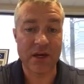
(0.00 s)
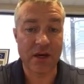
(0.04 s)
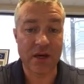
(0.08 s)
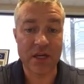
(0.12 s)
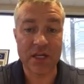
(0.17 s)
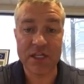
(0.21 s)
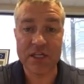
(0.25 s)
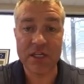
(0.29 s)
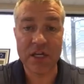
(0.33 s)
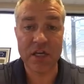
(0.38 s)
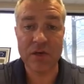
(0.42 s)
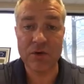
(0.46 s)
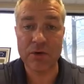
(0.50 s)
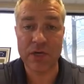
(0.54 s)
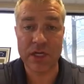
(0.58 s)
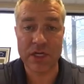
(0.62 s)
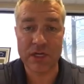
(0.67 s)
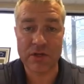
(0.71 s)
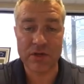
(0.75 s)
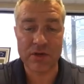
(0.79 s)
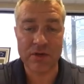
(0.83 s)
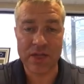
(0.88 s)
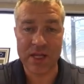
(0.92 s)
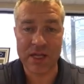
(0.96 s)
they're continuing
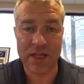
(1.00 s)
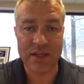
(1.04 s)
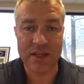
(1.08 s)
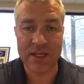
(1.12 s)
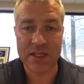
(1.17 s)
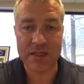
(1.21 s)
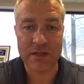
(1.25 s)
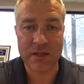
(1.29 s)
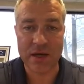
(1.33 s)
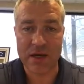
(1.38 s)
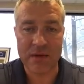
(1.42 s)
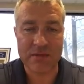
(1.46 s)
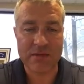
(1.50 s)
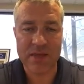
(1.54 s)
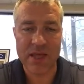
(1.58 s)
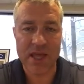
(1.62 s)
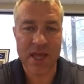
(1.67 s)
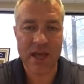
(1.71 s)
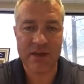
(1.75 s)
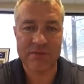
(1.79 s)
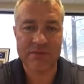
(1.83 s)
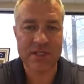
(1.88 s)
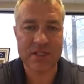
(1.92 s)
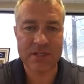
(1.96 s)
to do that.
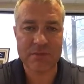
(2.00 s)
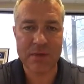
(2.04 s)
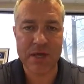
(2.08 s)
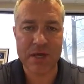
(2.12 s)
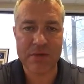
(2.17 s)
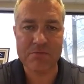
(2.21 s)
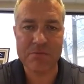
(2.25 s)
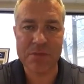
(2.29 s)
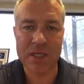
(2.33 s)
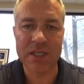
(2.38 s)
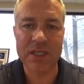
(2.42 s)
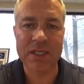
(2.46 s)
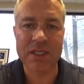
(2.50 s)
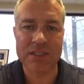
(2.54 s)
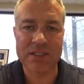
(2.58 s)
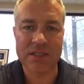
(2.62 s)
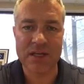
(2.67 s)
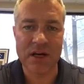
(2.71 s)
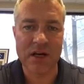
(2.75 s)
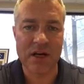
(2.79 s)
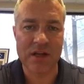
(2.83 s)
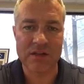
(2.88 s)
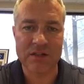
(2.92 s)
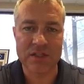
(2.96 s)
They have to spend millions
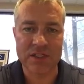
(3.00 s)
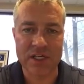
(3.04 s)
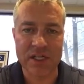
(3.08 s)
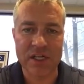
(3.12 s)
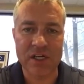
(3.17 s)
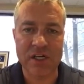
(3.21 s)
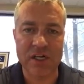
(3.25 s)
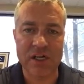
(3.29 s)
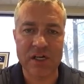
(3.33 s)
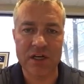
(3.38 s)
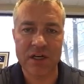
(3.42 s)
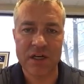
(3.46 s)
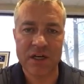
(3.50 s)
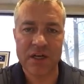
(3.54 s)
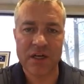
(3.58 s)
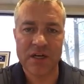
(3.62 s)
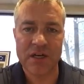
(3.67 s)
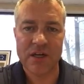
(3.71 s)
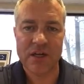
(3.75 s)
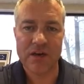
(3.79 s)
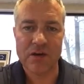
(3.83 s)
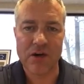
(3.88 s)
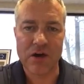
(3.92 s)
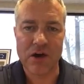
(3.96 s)
of dollars a year
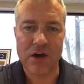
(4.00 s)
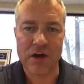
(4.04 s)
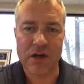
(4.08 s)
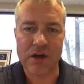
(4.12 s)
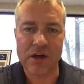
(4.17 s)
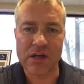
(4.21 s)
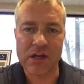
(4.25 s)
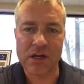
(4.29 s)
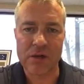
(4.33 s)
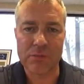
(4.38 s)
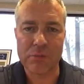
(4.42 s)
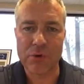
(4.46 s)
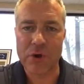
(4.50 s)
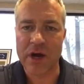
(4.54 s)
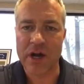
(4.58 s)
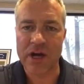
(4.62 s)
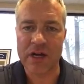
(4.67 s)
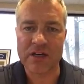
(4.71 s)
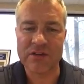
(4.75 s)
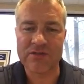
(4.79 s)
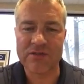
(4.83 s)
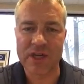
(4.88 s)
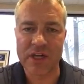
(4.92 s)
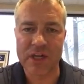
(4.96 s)
on
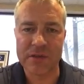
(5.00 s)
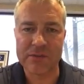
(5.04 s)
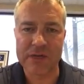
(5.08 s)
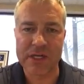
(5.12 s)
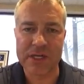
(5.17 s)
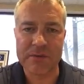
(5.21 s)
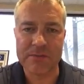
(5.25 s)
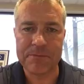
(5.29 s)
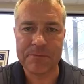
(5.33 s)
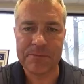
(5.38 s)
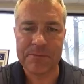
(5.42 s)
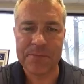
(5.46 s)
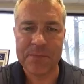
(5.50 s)
product development,